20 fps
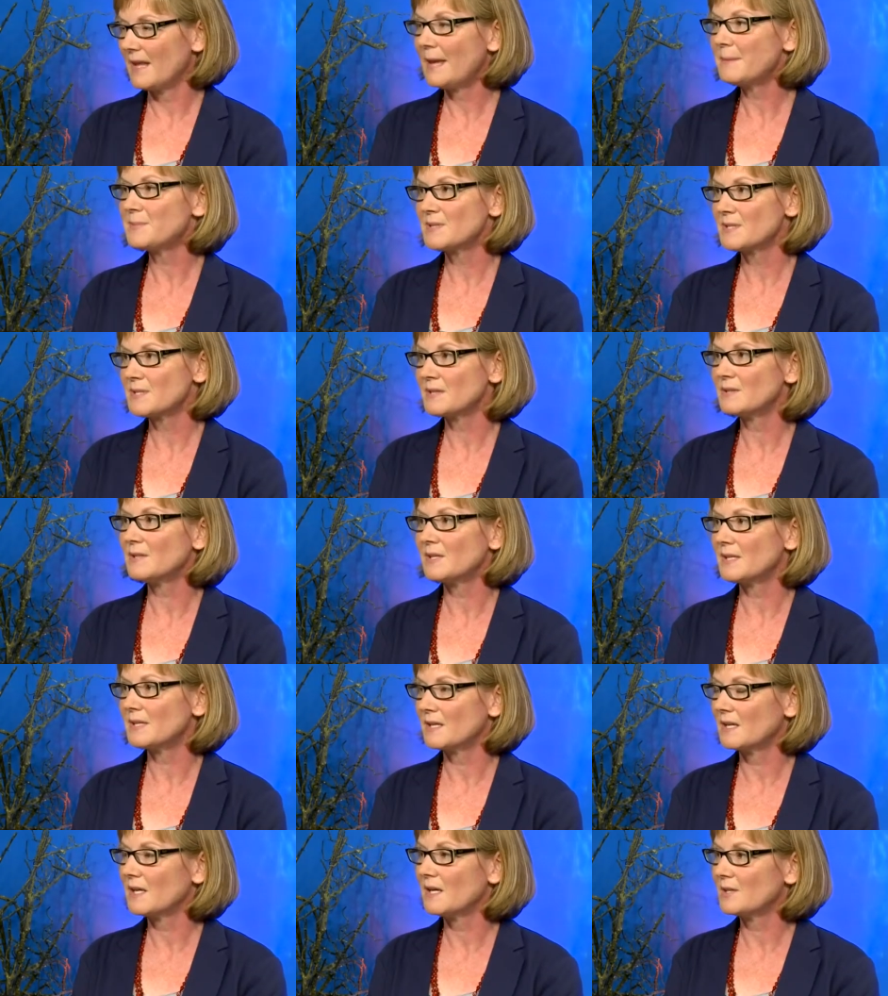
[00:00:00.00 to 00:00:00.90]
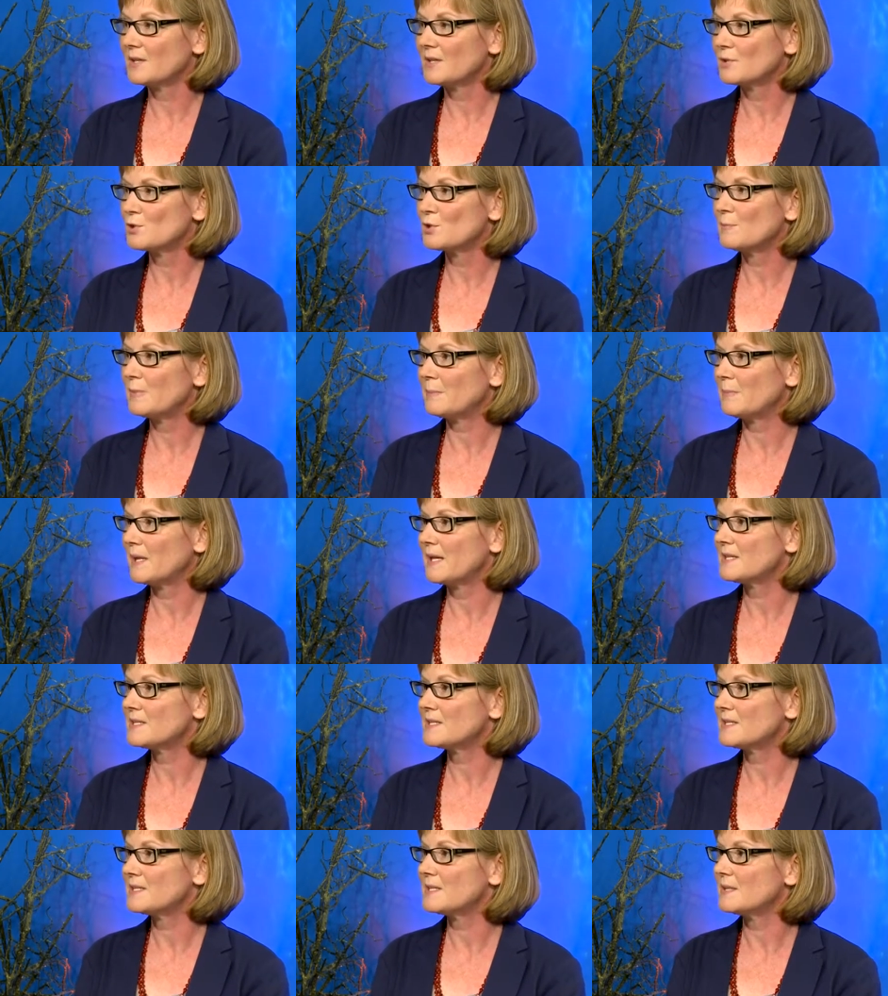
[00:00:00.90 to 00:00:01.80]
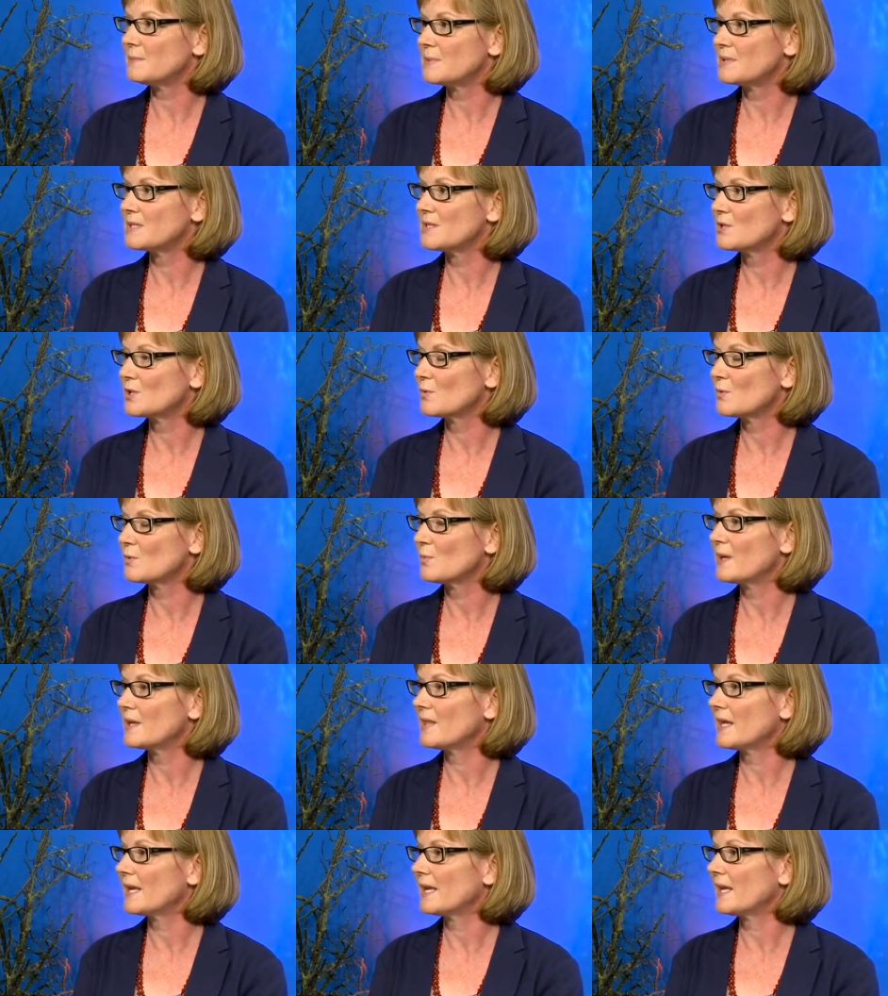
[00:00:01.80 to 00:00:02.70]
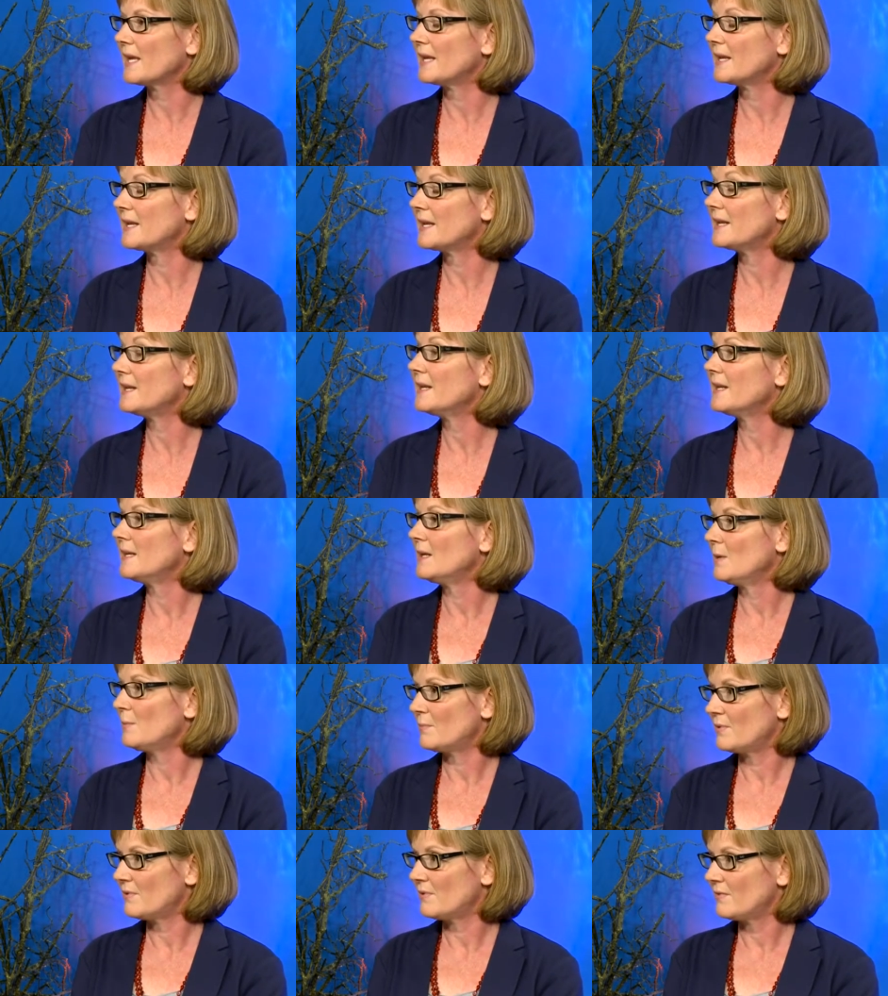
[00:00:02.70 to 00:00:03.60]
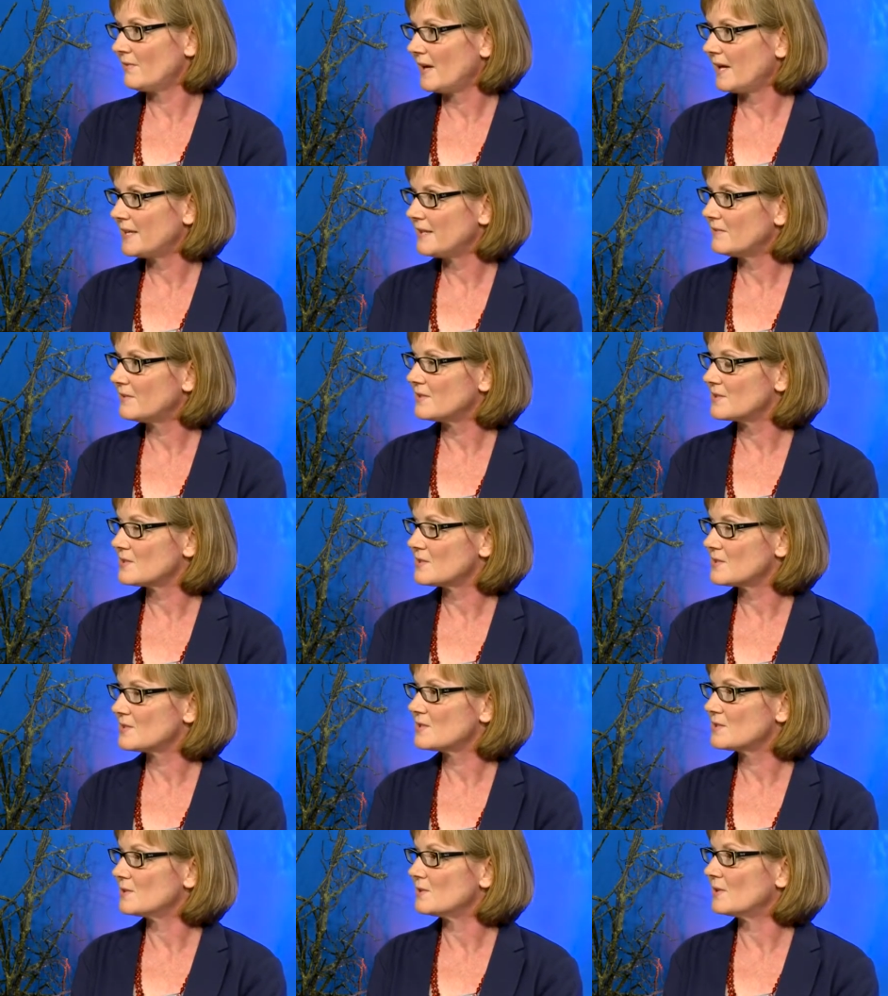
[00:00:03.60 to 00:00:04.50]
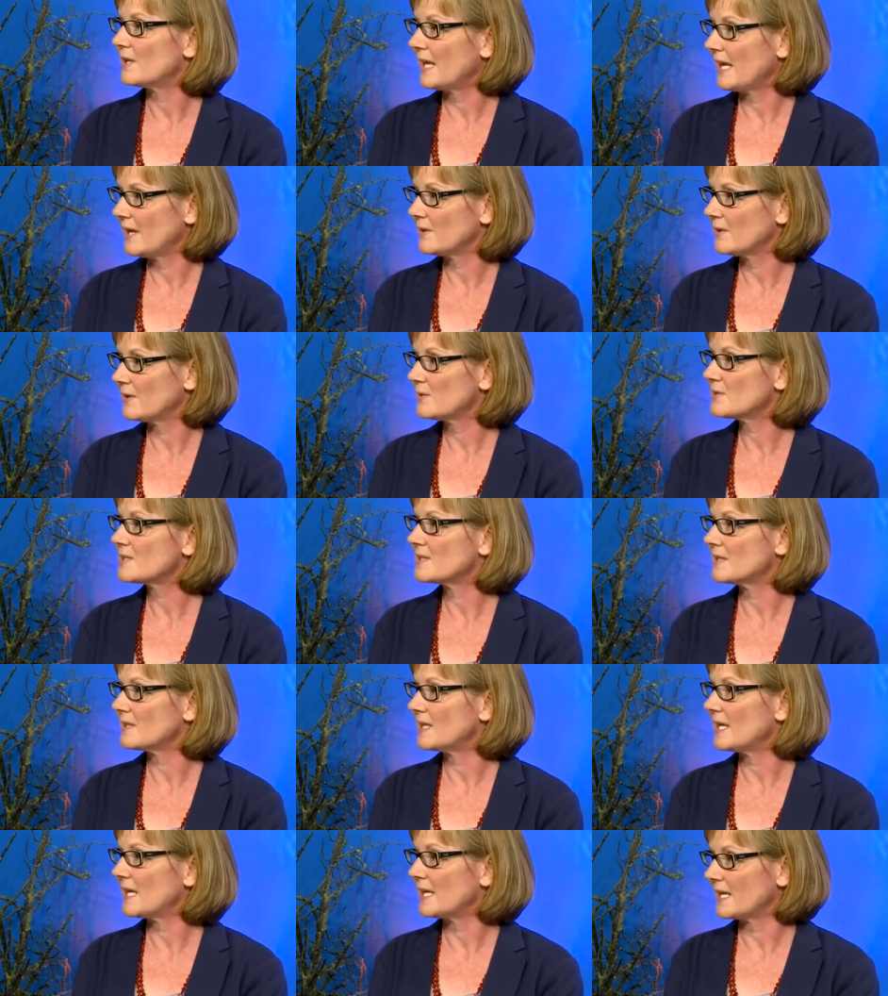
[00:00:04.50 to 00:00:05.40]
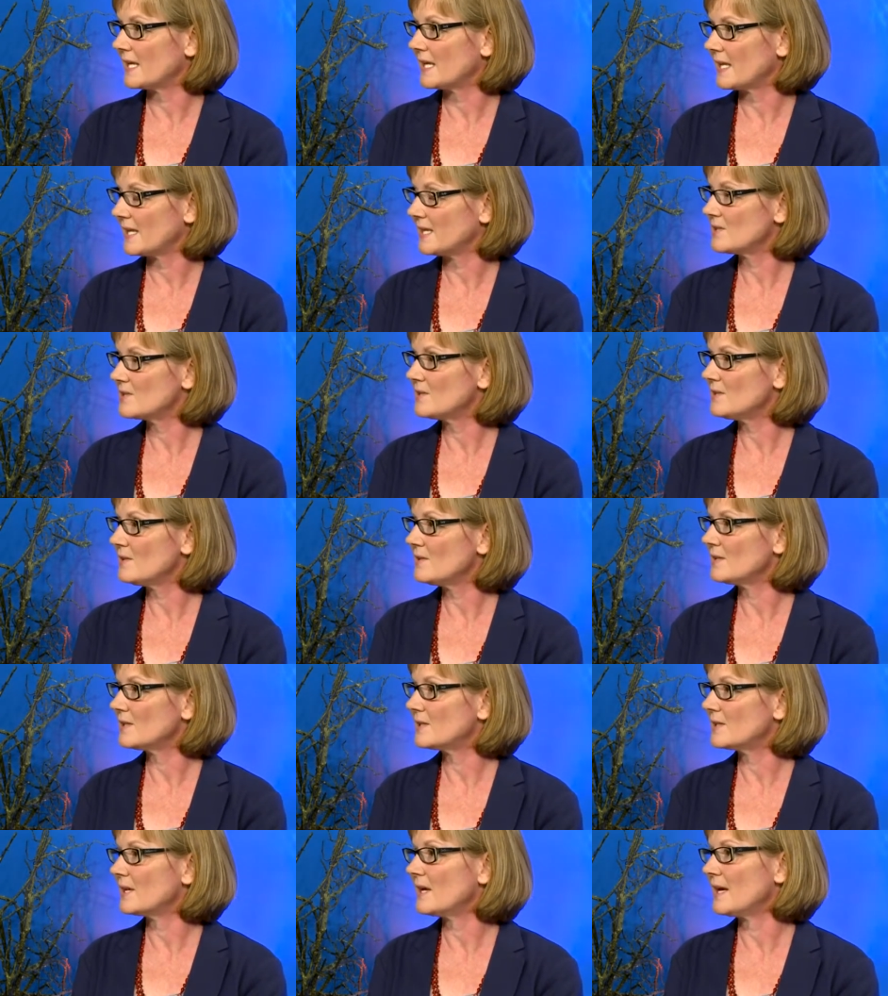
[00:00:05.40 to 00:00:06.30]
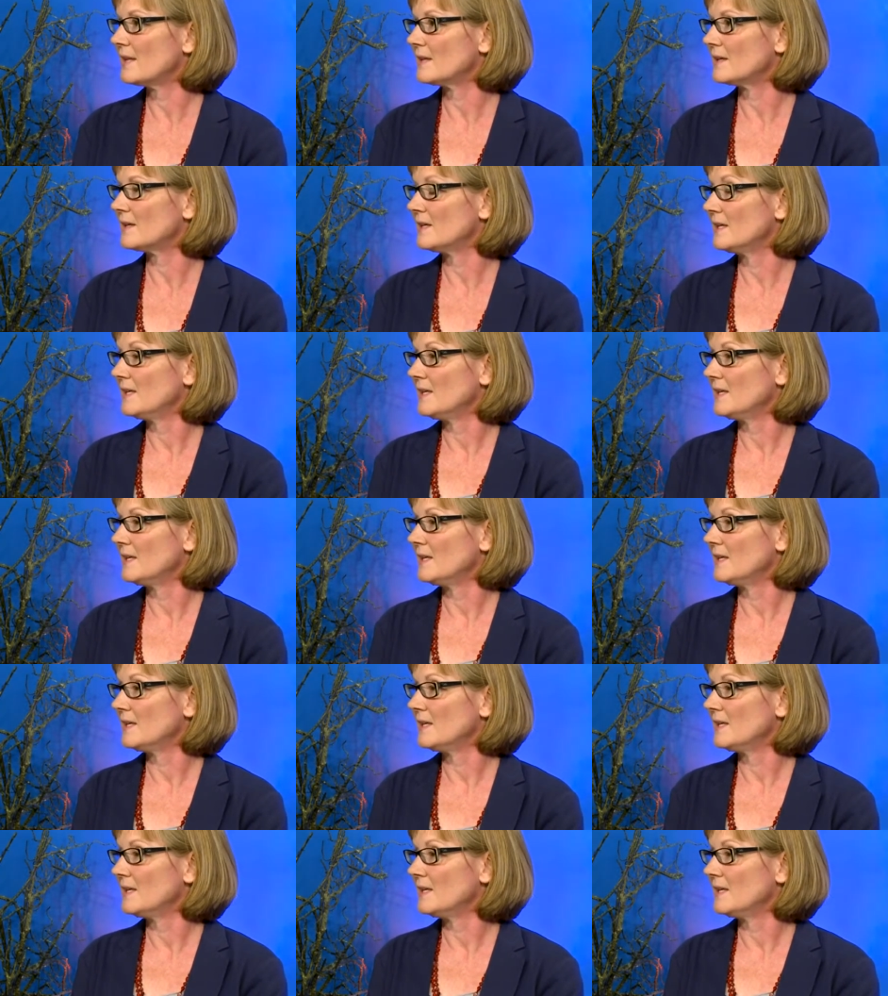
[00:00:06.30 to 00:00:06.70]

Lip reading: Absolutely. The client should be placed in a position where they can provide evidence to counter the allegation that either